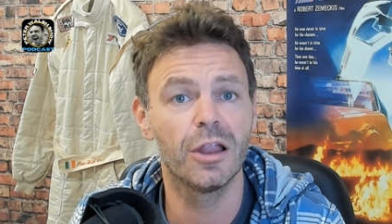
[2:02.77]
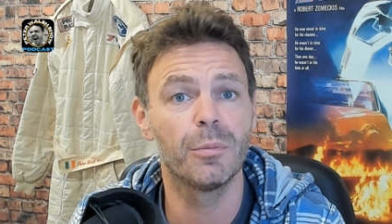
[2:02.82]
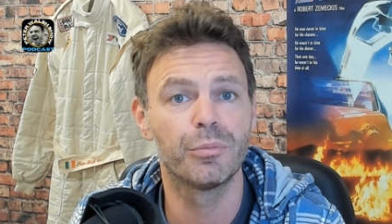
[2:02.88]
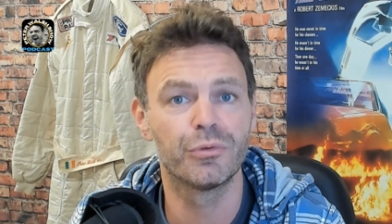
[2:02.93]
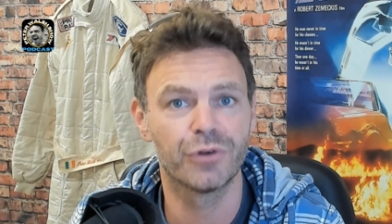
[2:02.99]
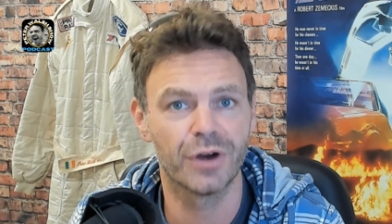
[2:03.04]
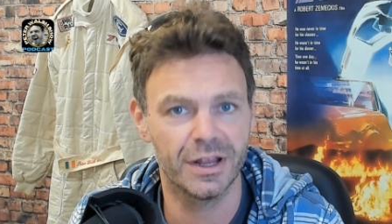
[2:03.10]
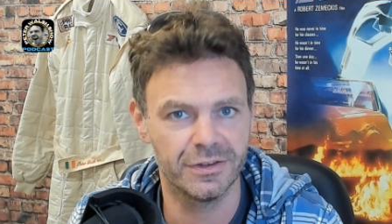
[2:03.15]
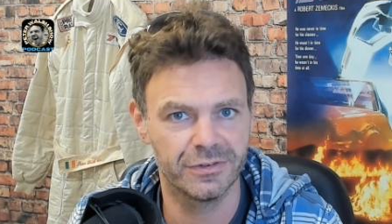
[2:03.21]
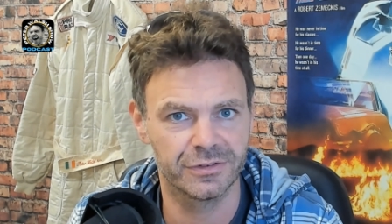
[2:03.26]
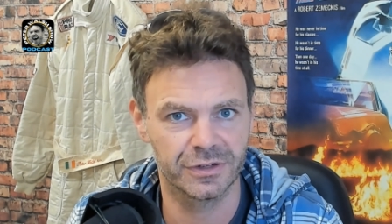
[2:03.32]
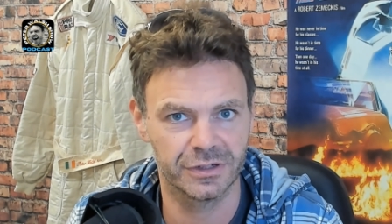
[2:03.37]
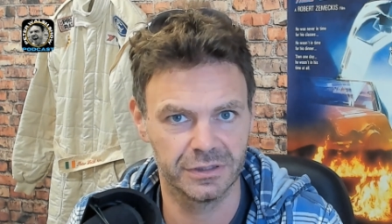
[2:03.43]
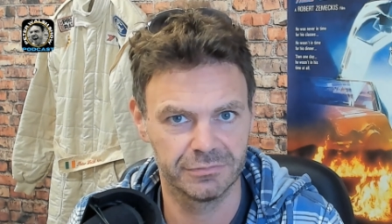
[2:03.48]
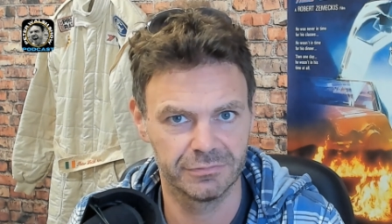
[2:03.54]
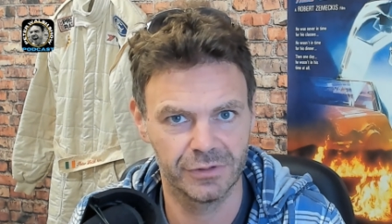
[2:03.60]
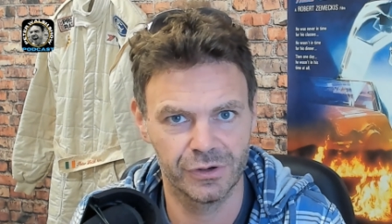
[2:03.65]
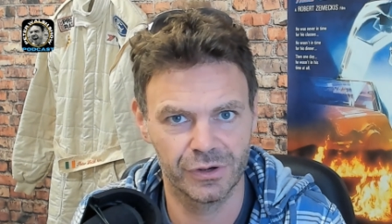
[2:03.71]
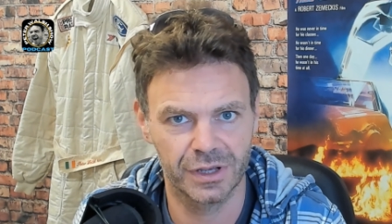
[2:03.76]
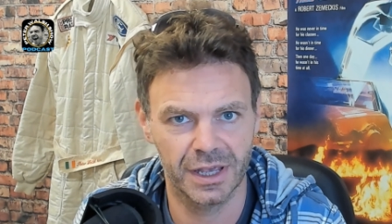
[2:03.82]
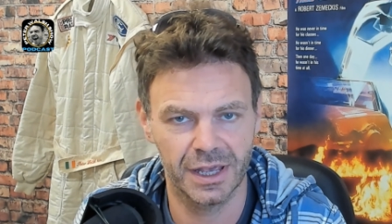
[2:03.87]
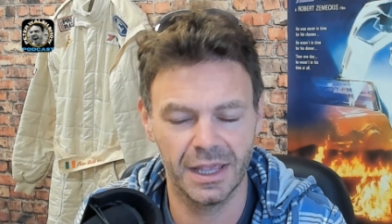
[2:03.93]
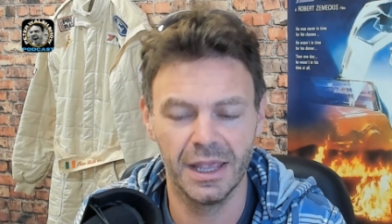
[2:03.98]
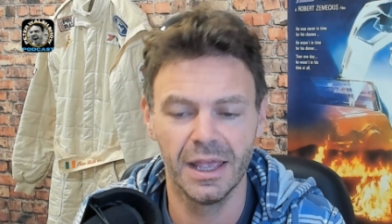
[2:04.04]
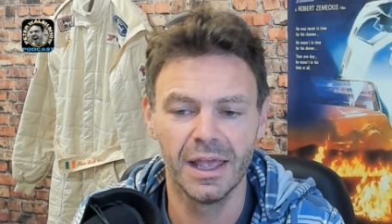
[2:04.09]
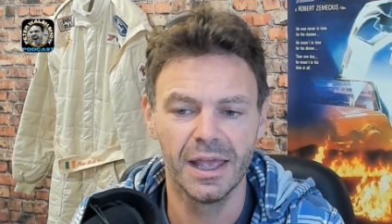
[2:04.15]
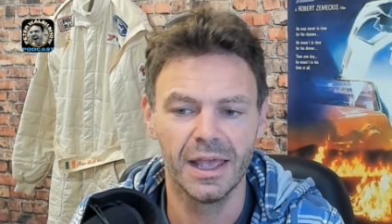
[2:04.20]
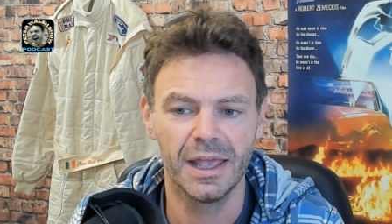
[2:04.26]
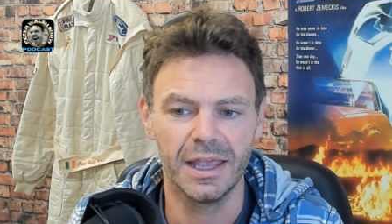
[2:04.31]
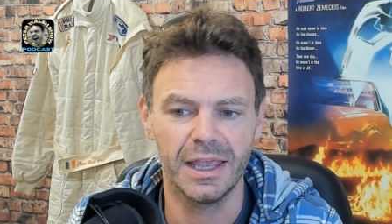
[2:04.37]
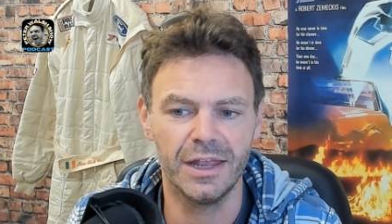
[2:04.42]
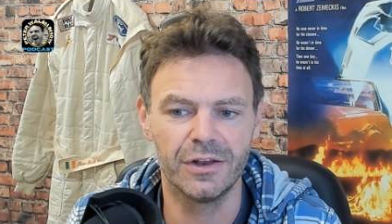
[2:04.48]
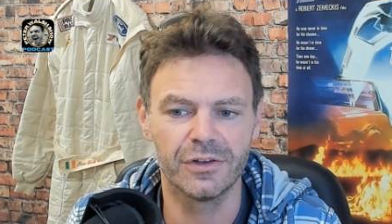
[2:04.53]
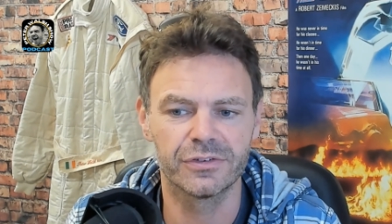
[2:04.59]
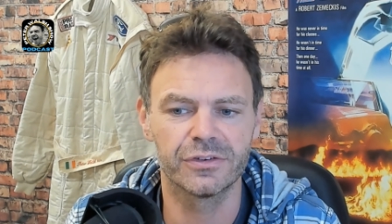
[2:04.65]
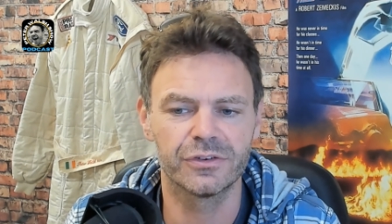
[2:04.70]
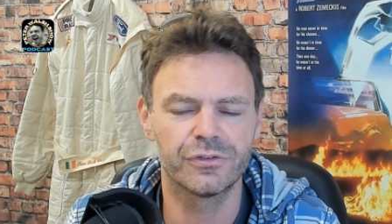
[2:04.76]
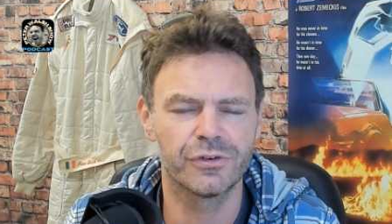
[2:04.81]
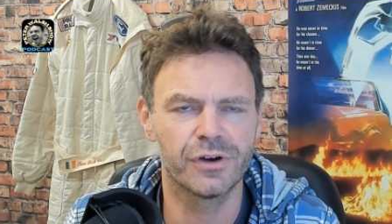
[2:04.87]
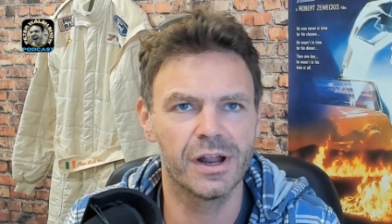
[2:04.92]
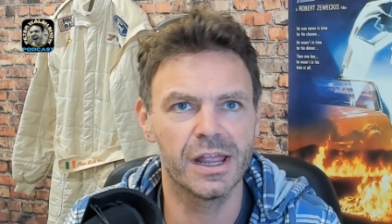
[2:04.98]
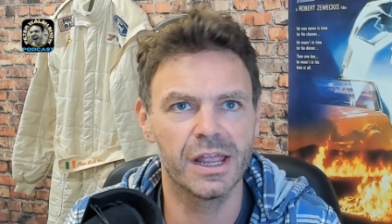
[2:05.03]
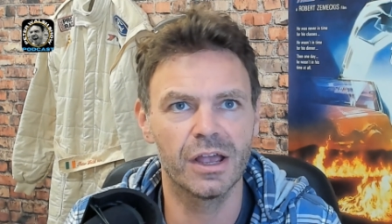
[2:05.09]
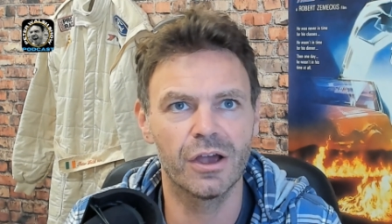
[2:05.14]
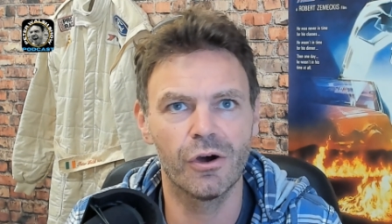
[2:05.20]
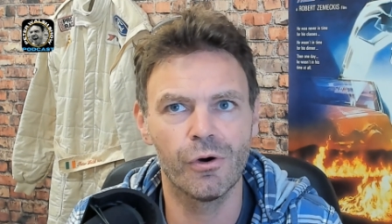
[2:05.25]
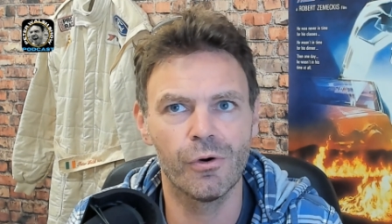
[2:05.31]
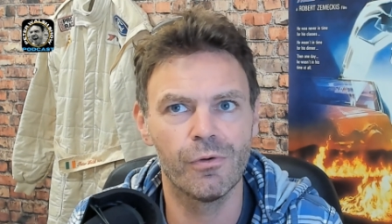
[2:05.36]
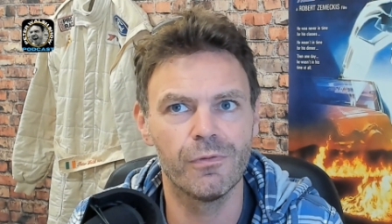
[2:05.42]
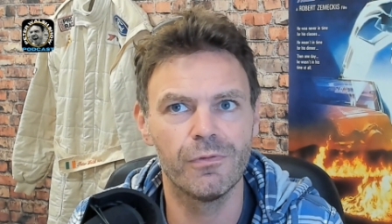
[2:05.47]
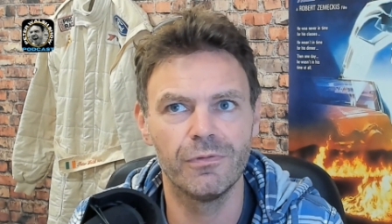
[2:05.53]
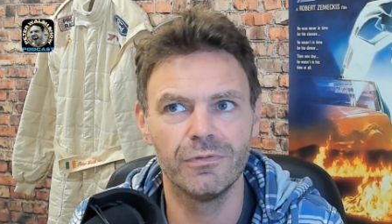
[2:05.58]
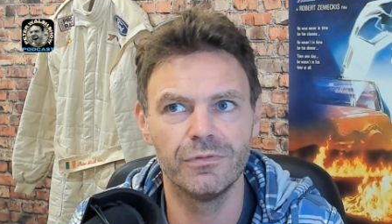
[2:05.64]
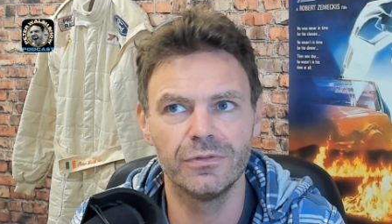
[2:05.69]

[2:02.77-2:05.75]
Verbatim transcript: racer okay he doesn't try and go